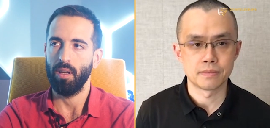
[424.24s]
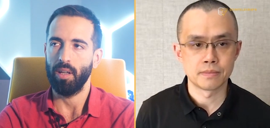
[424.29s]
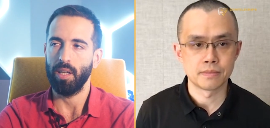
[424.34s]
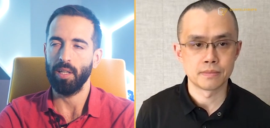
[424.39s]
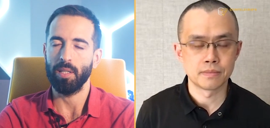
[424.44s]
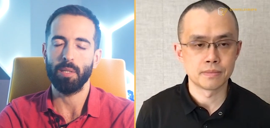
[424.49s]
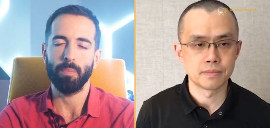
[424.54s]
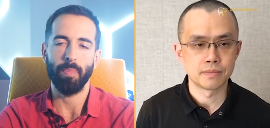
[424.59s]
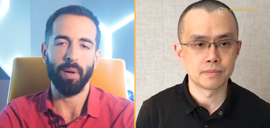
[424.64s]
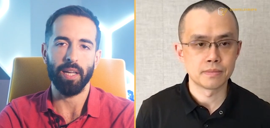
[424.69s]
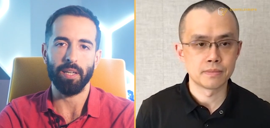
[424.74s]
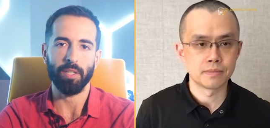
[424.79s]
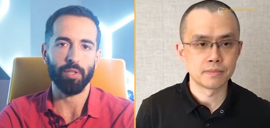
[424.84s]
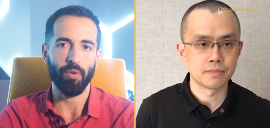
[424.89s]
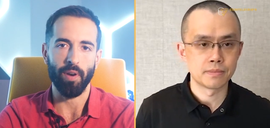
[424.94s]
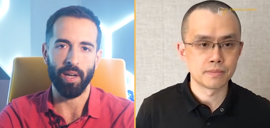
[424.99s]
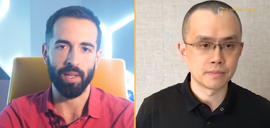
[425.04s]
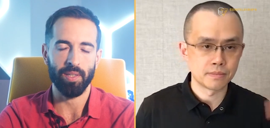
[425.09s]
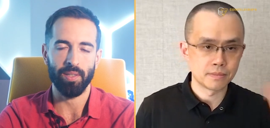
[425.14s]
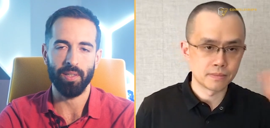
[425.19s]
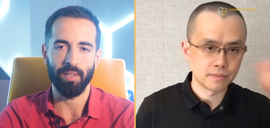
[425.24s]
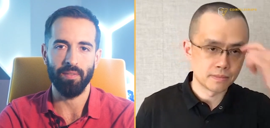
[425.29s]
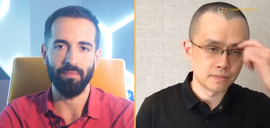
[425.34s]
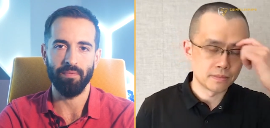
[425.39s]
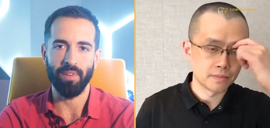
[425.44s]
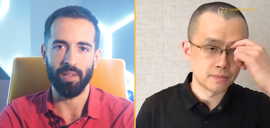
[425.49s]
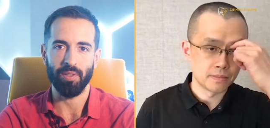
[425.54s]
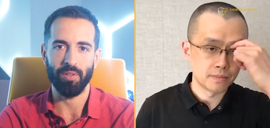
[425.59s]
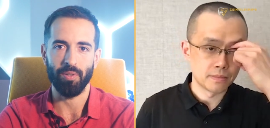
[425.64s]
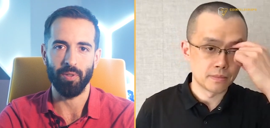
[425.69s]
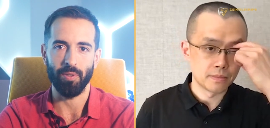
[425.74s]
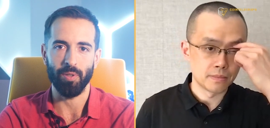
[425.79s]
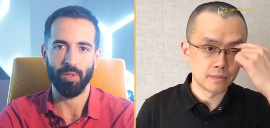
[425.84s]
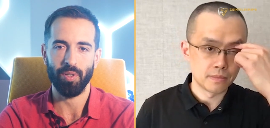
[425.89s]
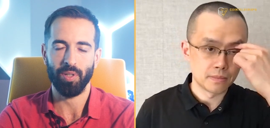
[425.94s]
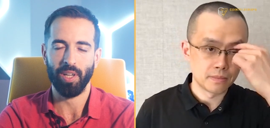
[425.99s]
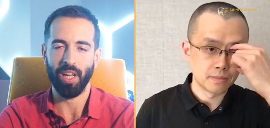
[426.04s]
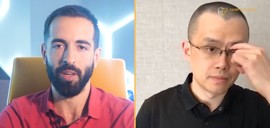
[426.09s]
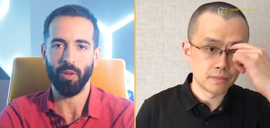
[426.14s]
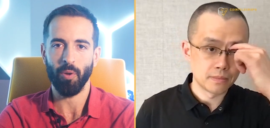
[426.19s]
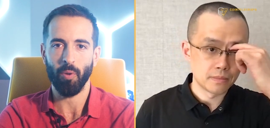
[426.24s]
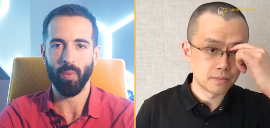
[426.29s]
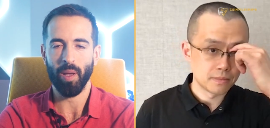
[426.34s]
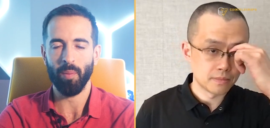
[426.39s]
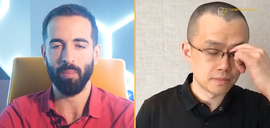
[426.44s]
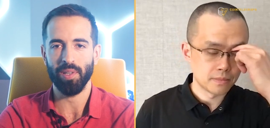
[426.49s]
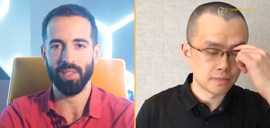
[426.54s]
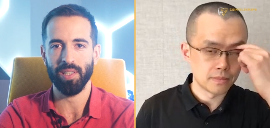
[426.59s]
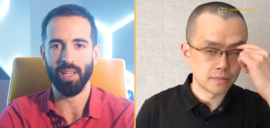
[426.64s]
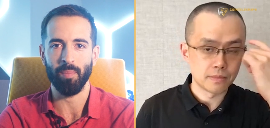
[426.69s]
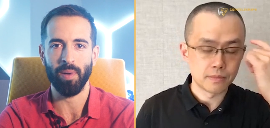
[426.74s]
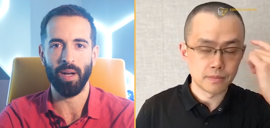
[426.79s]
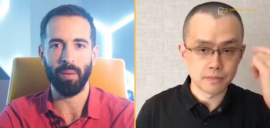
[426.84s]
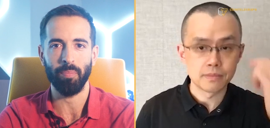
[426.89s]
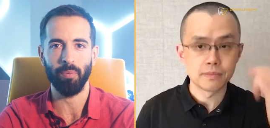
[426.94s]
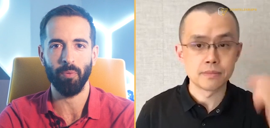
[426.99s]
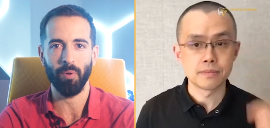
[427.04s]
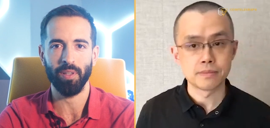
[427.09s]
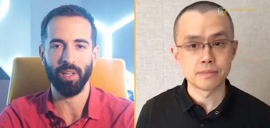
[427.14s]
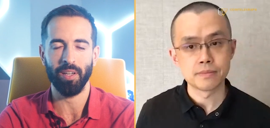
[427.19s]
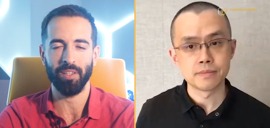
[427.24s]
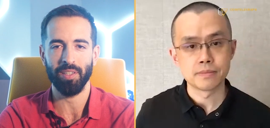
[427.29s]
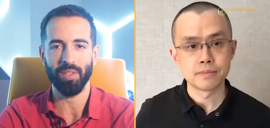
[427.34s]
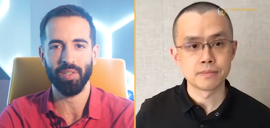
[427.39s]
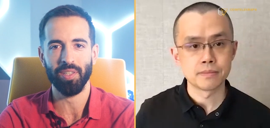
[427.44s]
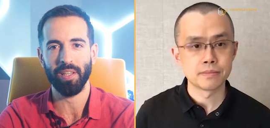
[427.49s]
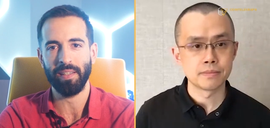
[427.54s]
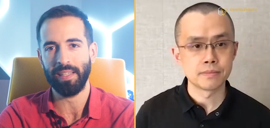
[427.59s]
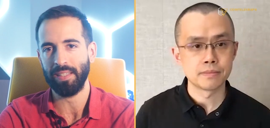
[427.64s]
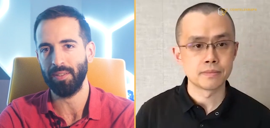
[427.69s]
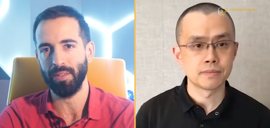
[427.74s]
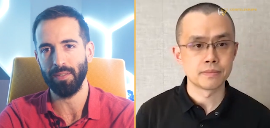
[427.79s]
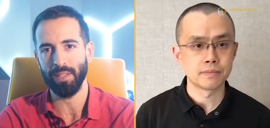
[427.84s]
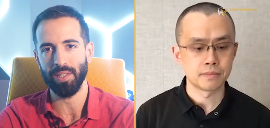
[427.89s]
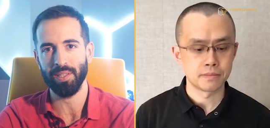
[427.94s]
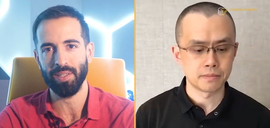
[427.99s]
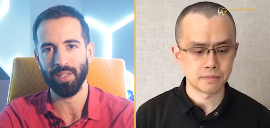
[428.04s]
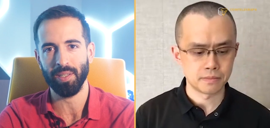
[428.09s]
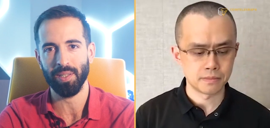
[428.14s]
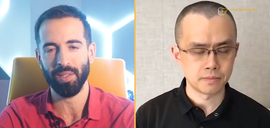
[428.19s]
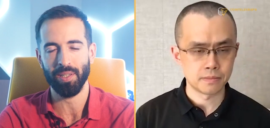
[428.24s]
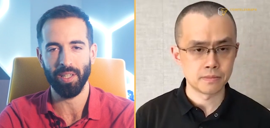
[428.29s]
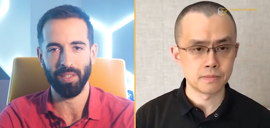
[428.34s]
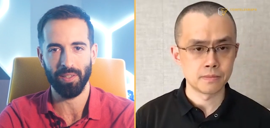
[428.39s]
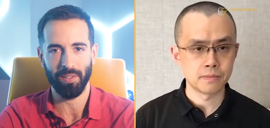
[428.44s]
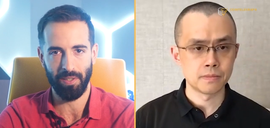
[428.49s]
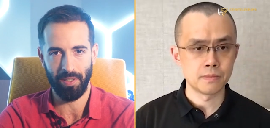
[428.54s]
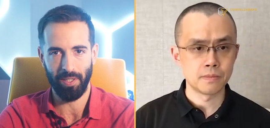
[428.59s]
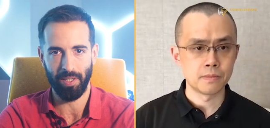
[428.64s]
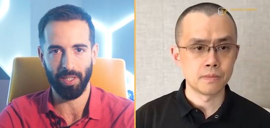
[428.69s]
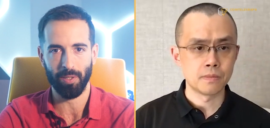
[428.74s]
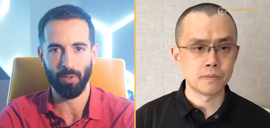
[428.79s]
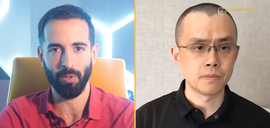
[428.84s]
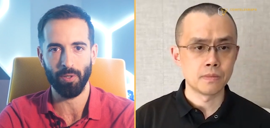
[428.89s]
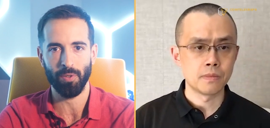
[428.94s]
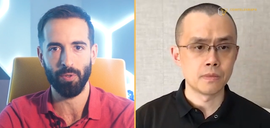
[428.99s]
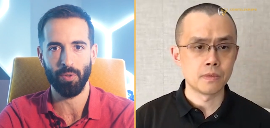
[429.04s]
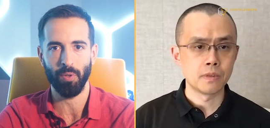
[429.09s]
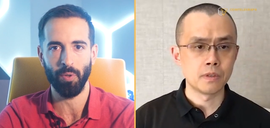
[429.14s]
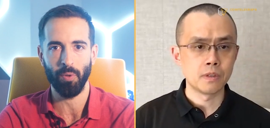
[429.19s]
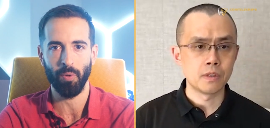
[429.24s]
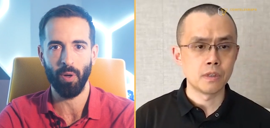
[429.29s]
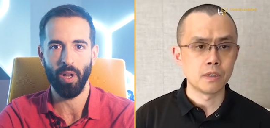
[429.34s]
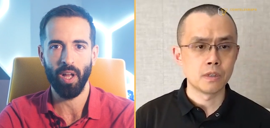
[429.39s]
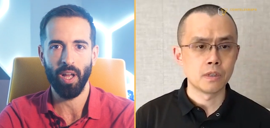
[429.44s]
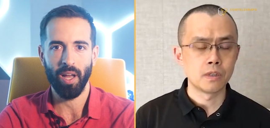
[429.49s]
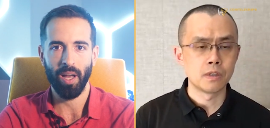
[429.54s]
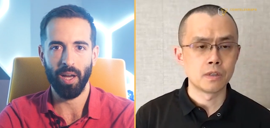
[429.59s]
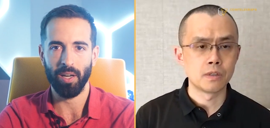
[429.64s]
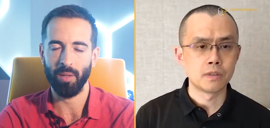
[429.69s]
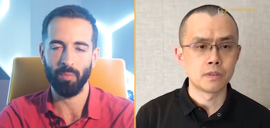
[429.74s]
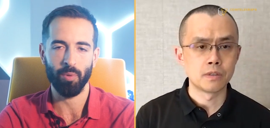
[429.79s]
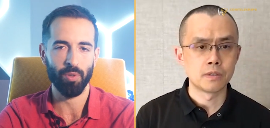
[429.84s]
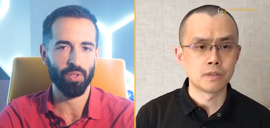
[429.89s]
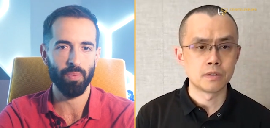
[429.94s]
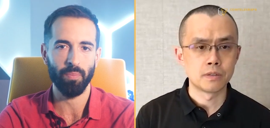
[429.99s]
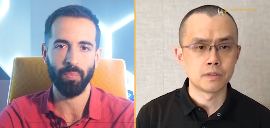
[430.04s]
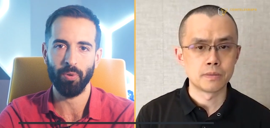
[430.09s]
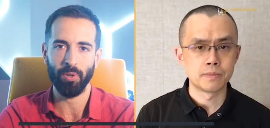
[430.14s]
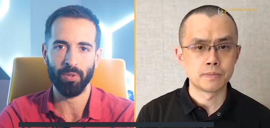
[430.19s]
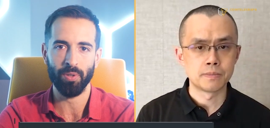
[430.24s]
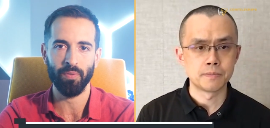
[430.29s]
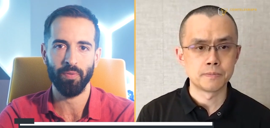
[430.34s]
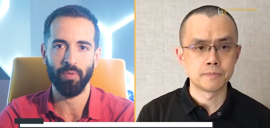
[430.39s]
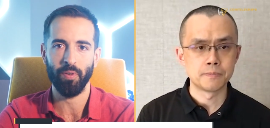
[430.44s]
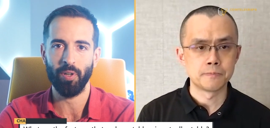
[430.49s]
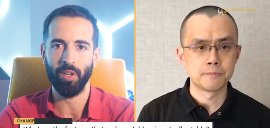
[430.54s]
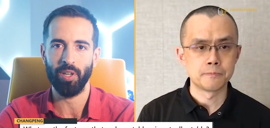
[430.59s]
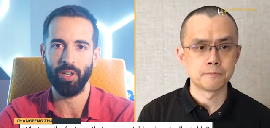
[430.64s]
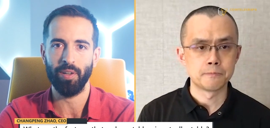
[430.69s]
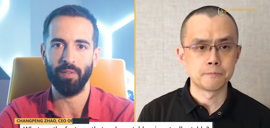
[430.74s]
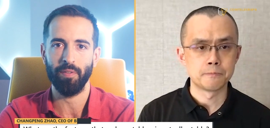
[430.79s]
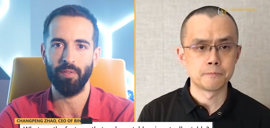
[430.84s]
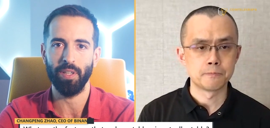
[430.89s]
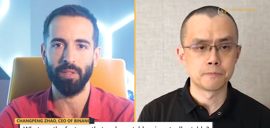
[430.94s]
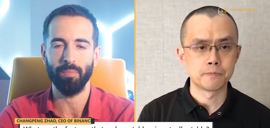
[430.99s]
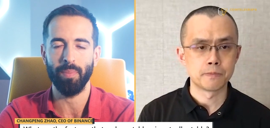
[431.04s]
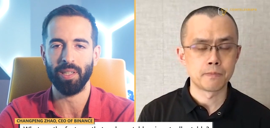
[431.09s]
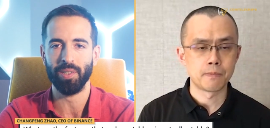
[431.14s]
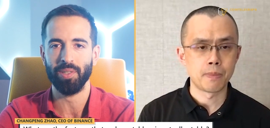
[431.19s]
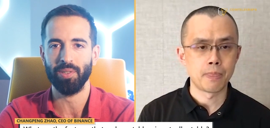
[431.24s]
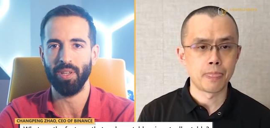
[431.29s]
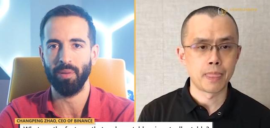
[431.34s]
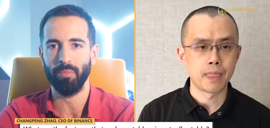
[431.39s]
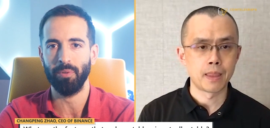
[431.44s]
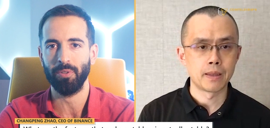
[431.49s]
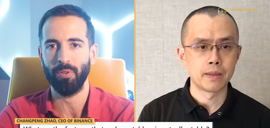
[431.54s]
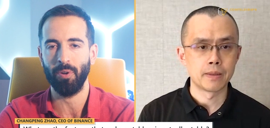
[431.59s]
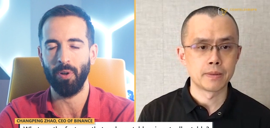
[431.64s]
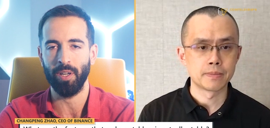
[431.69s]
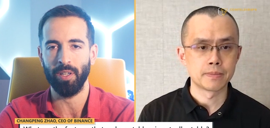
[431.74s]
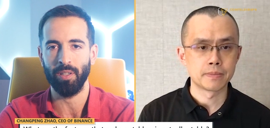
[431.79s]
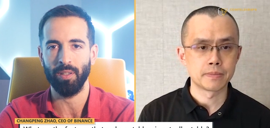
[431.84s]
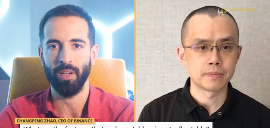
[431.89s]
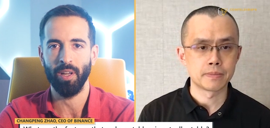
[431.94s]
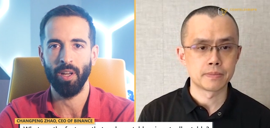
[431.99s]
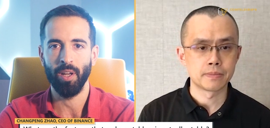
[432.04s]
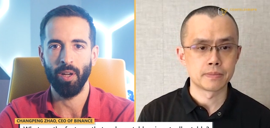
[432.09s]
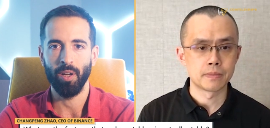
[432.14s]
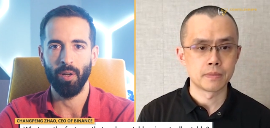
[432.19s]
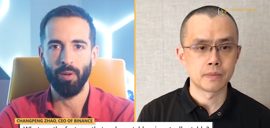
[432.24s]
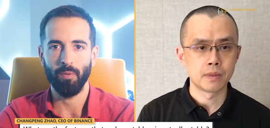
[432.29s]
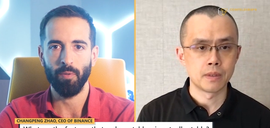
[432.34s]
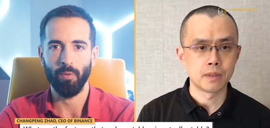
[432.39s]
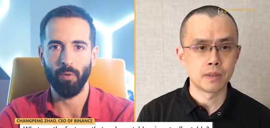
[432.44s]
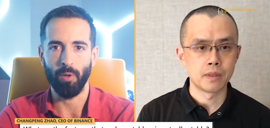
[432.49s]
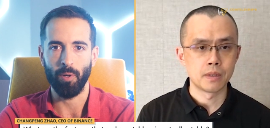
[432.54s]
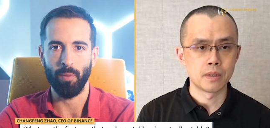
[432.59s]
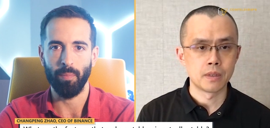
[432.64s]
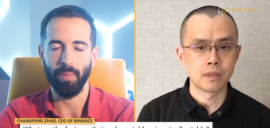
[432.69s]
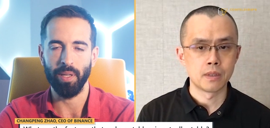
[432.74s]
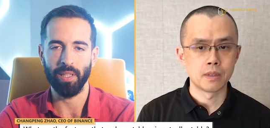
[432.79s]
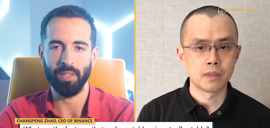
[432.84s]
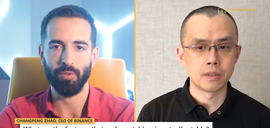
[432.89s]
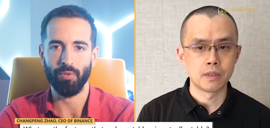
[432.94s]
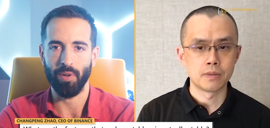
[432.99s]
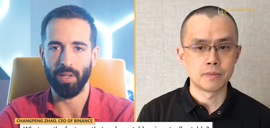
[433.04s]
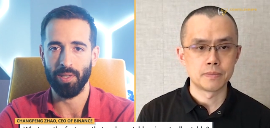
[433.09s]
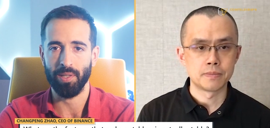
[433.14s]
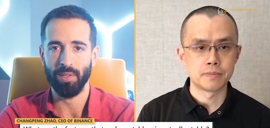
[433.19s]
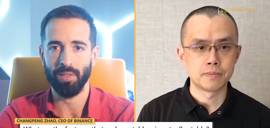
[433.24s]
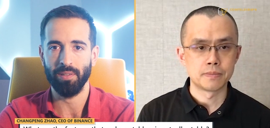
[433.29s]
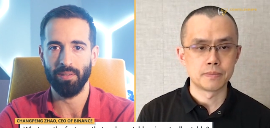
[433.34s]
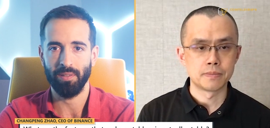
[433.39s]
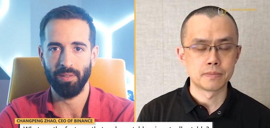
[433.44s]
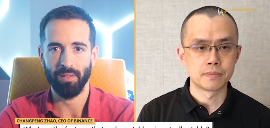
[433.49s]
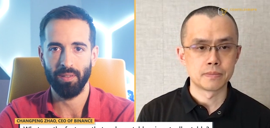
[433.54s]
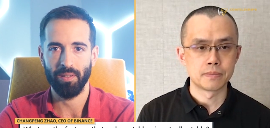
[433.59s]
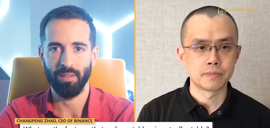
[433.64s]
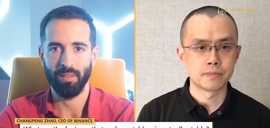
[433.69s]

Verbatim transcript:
Speaker 1: inspire trust in investors. Can you maybe sum up what are these characteristics that, according to you, are the most important for a fiat-backed stablecoin for being trusted?